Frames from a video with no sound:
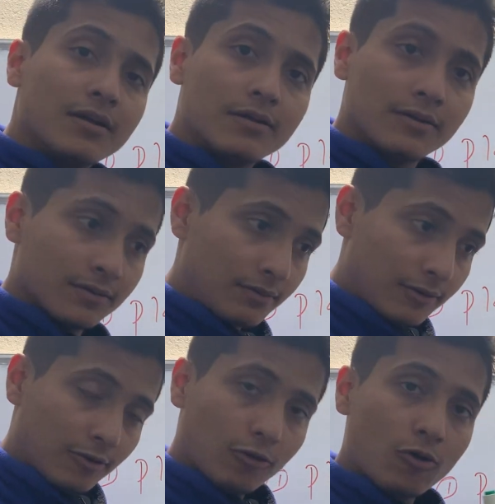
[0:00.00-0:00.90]

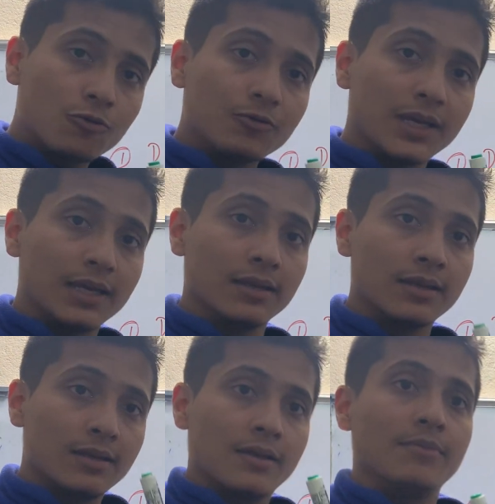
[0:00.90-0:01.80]
low in
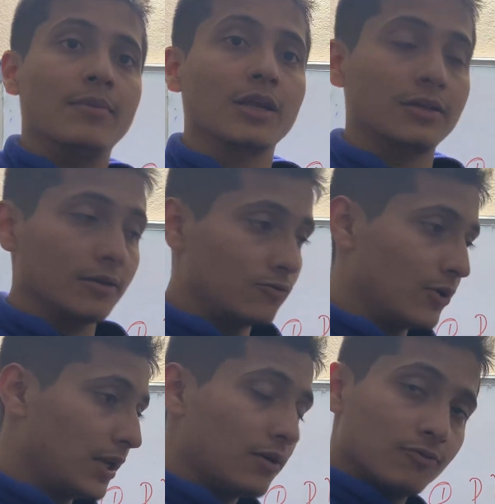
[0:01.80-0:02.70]
molecular
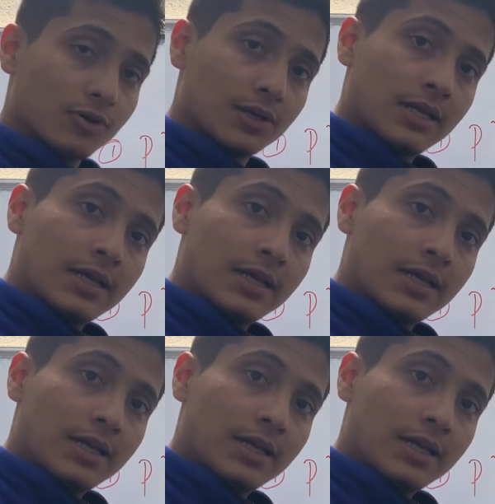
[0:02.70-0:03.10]
weight, or